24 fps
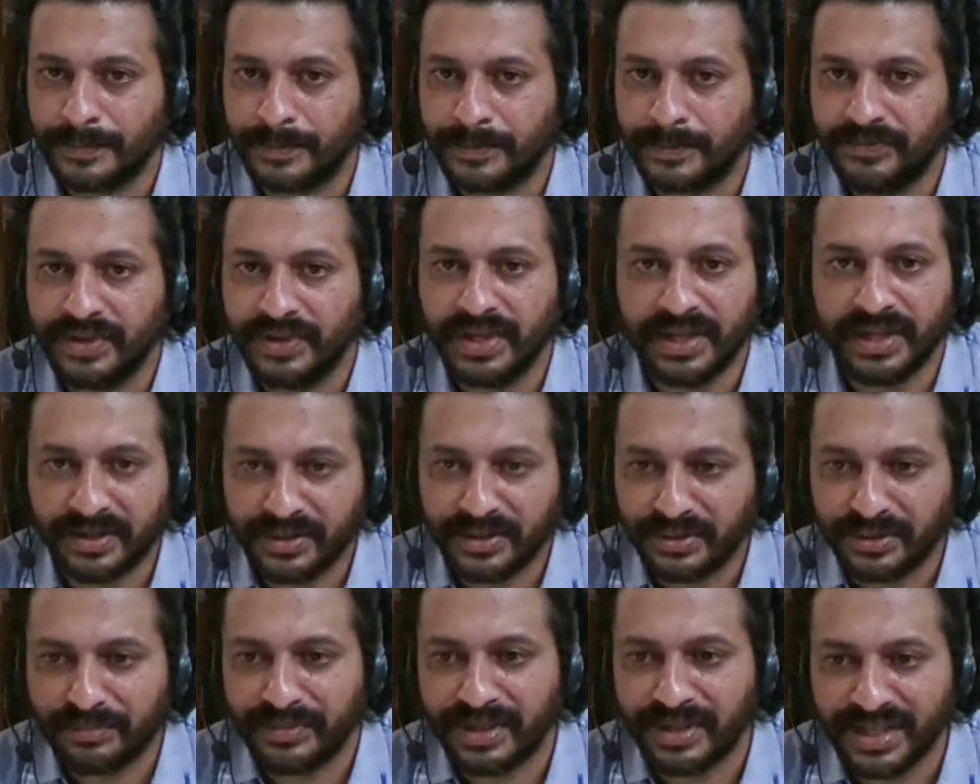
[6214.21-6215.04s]
we
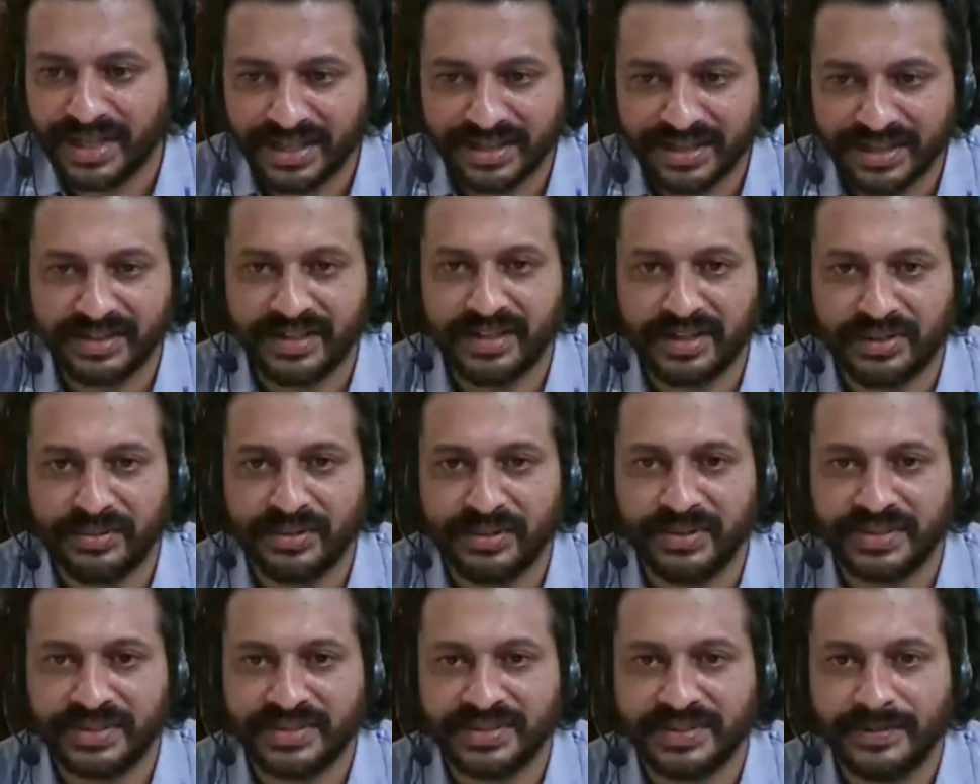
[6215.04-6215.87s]
ignore many other
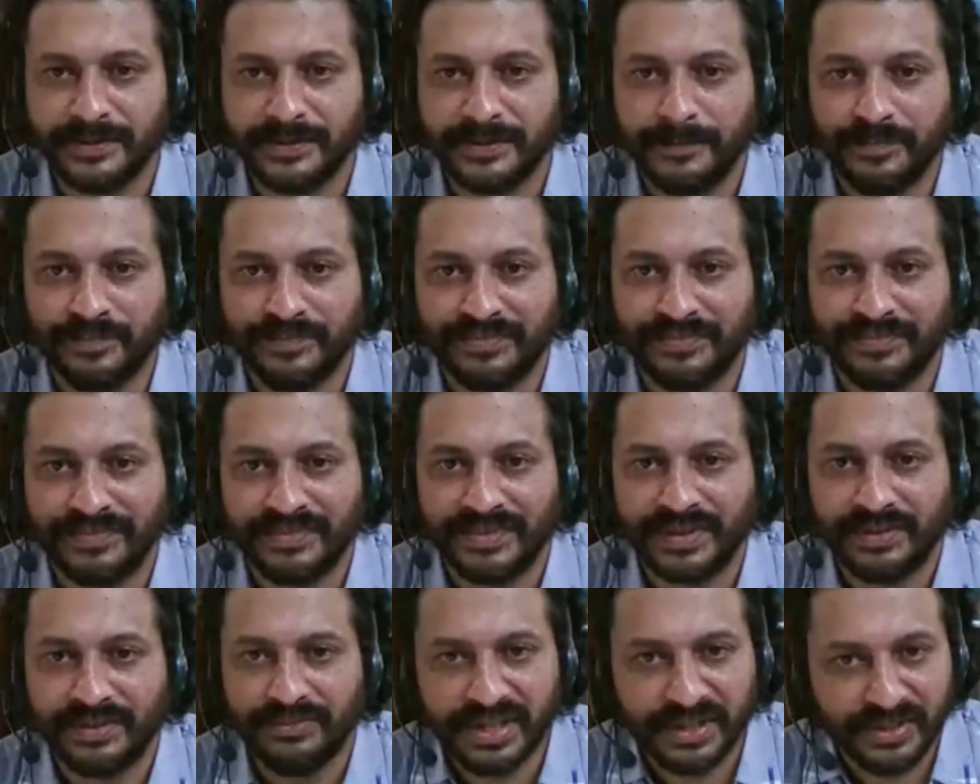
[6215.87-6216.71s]
networks,
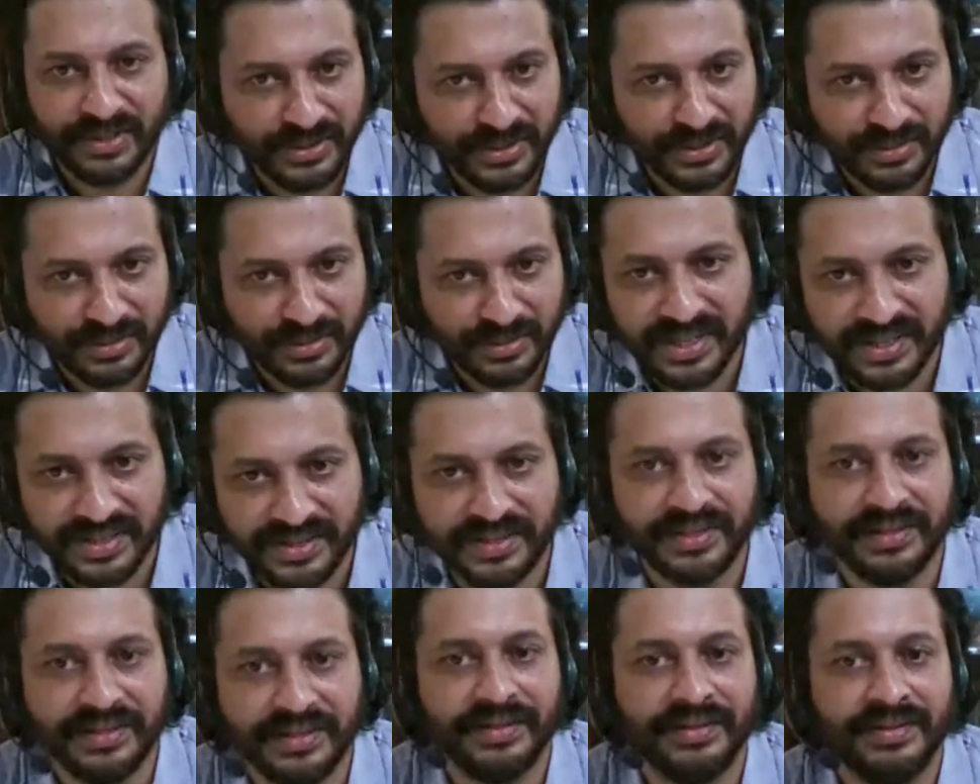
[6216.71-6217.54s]
we ignore many
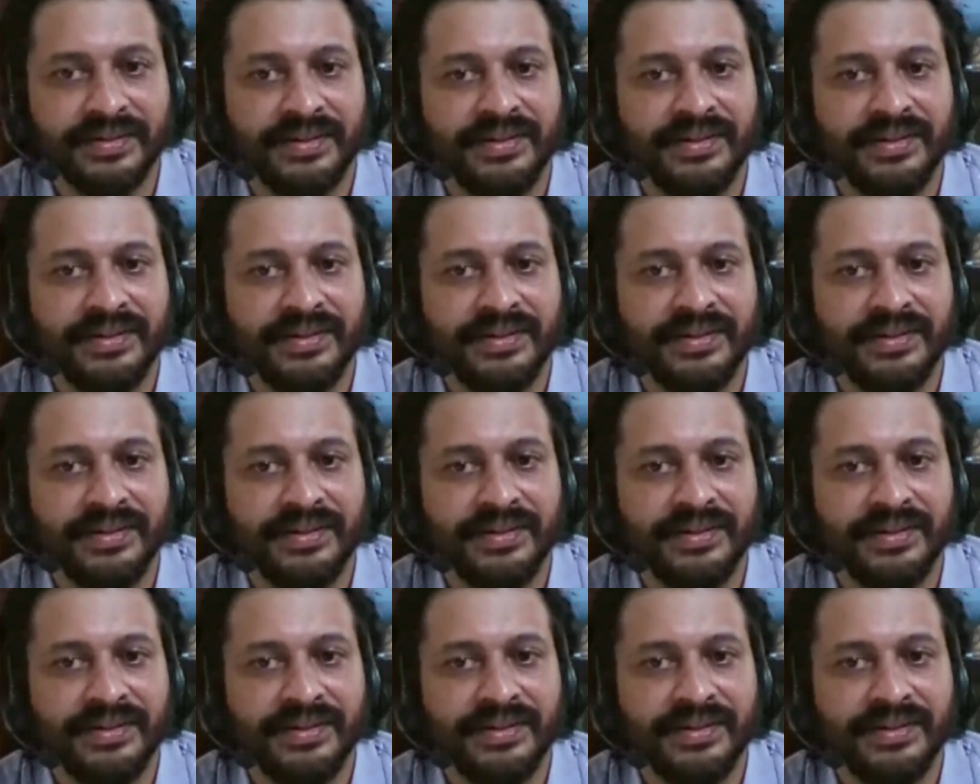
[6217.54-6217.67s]
other